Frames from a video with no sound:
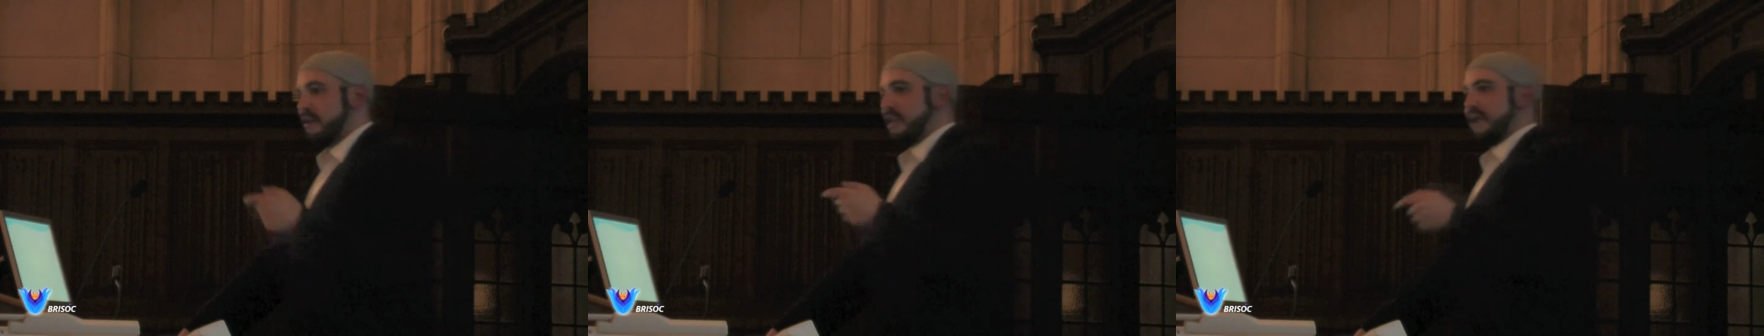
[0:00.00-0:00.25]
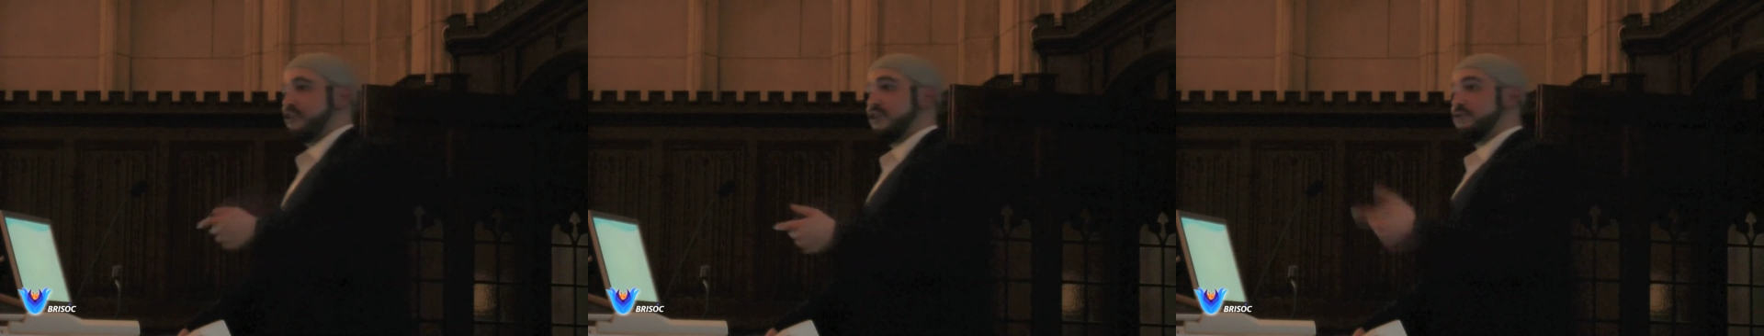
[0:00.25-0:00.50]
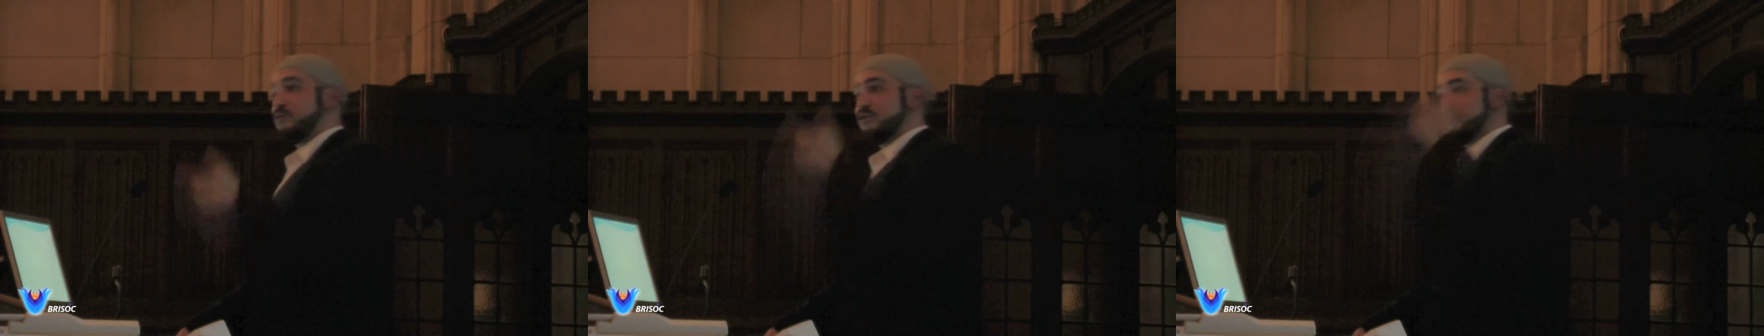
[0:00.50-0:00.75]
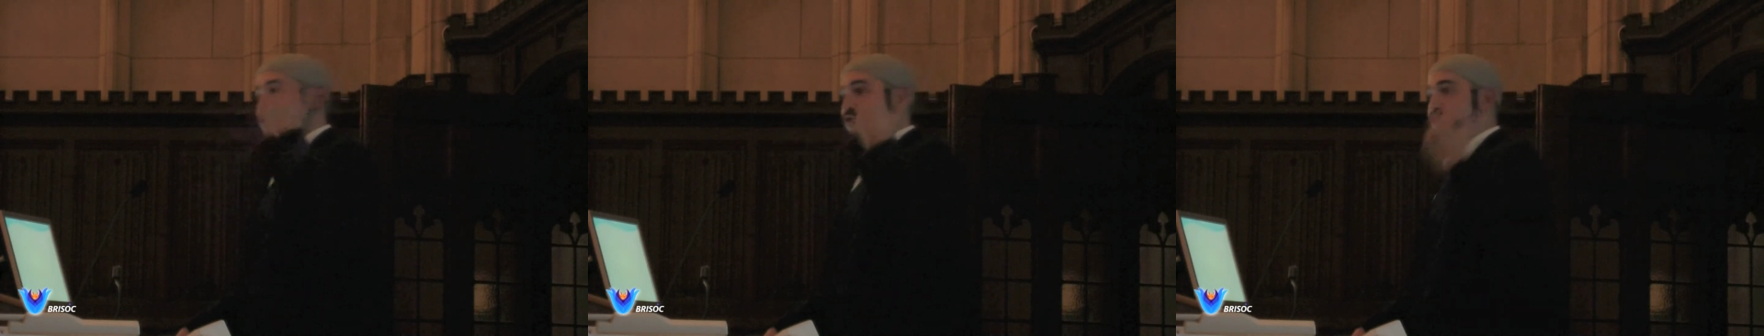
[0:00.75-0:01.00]
like she
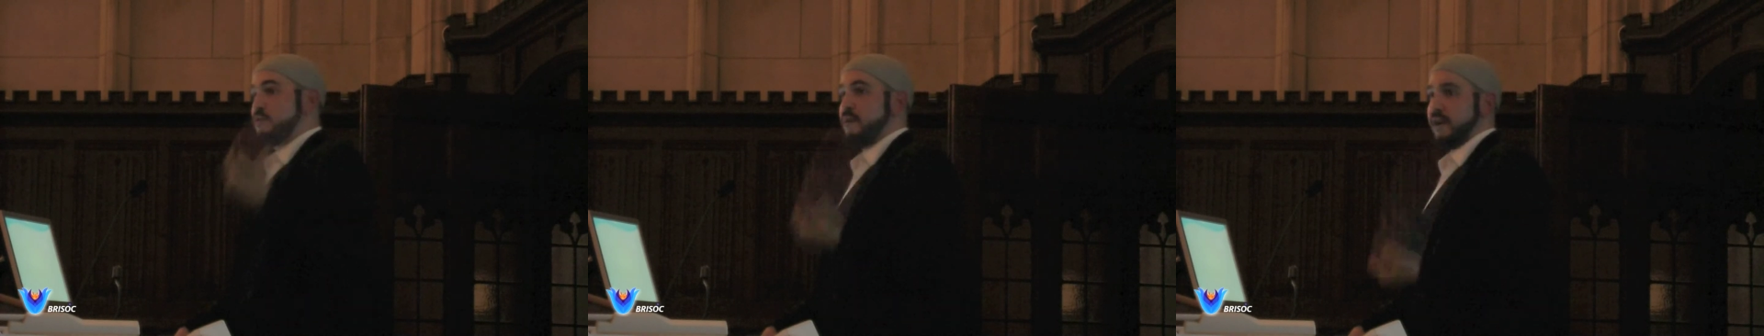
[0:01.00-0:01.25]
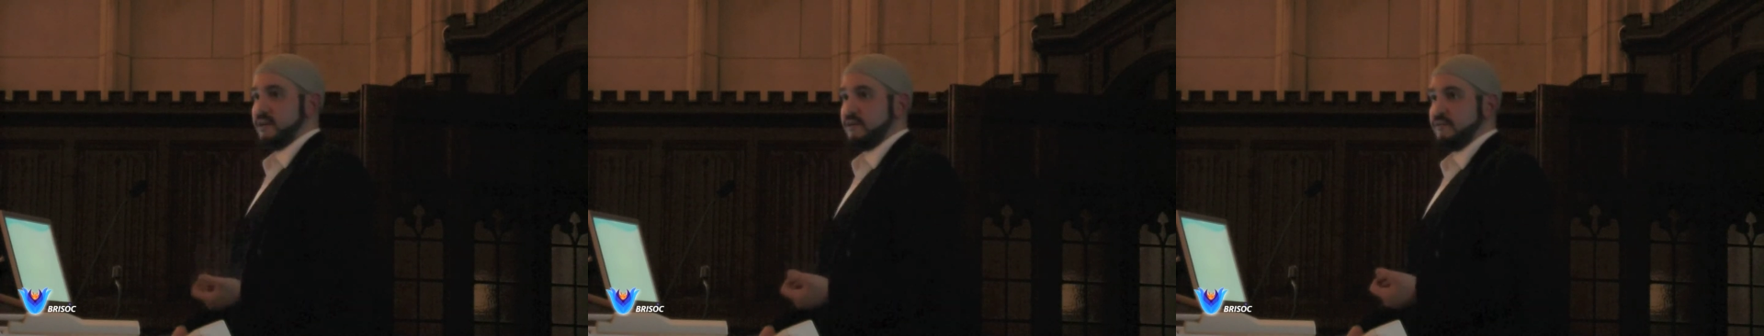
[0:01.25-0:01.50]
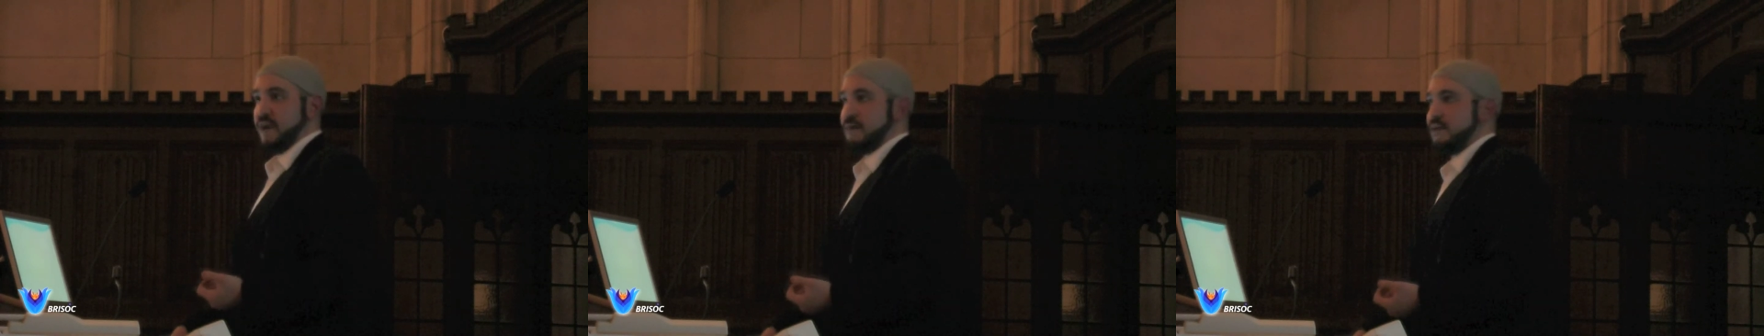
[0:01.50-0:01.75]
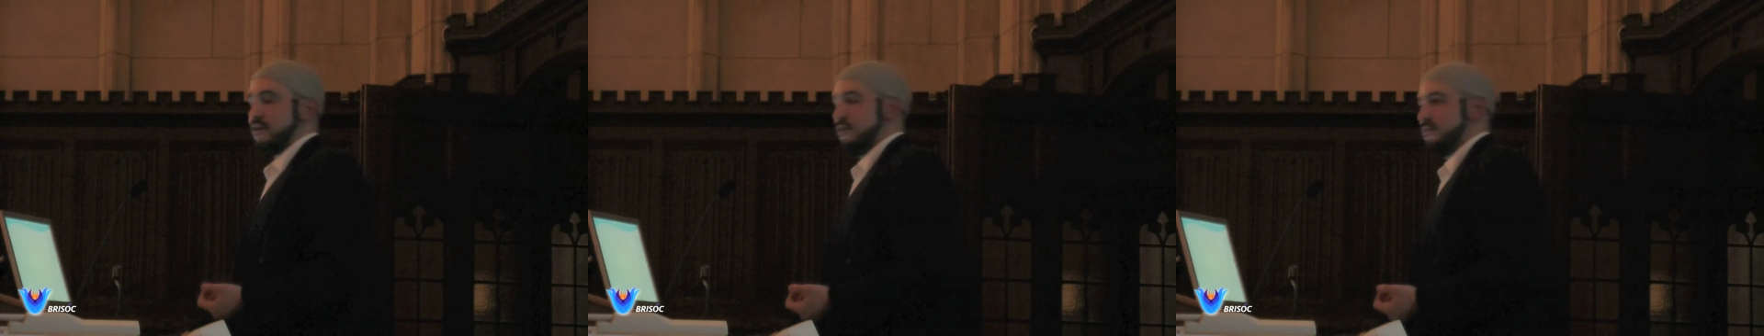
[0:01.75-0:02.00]
was used to back in her
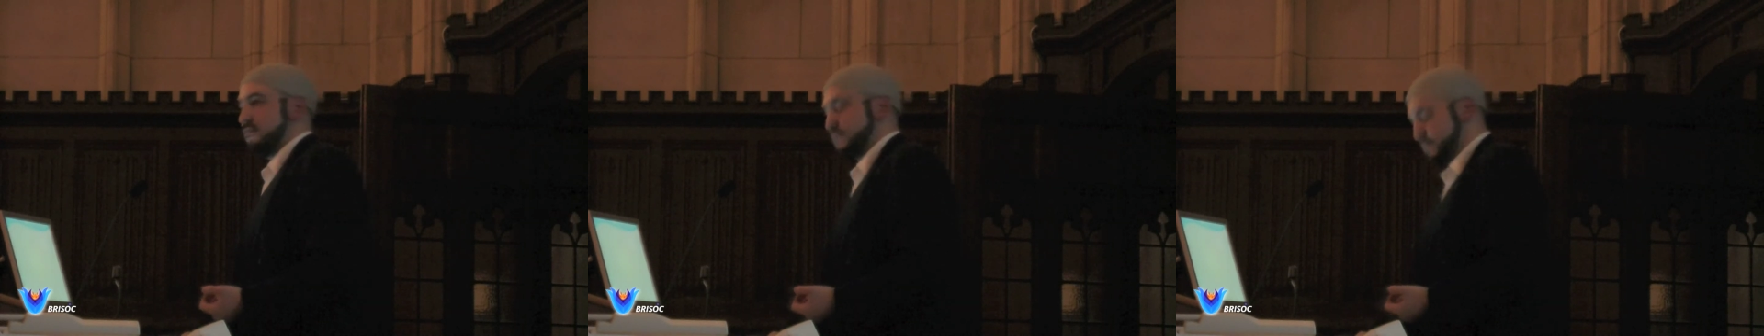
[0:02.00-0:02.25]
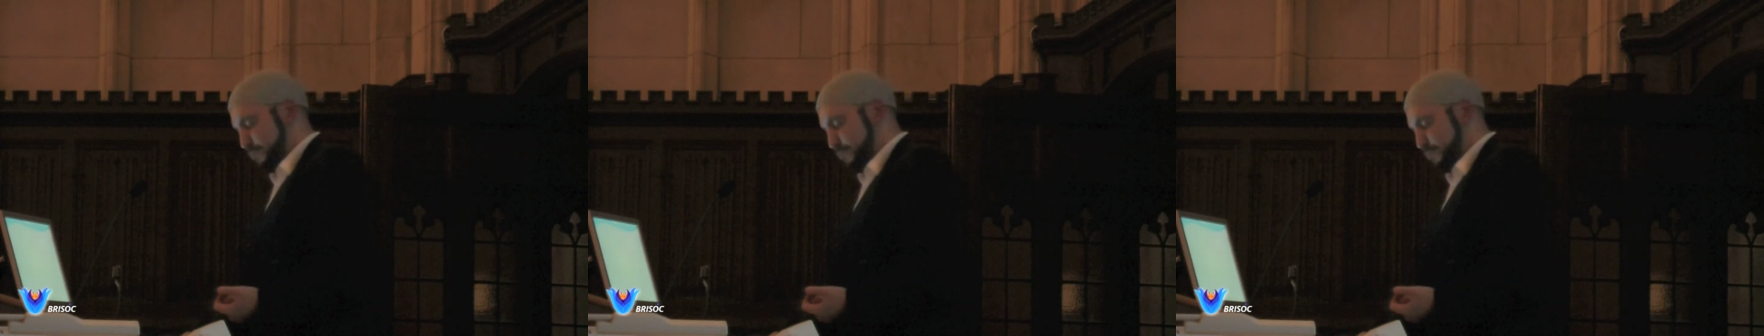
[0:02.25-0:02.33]
family home.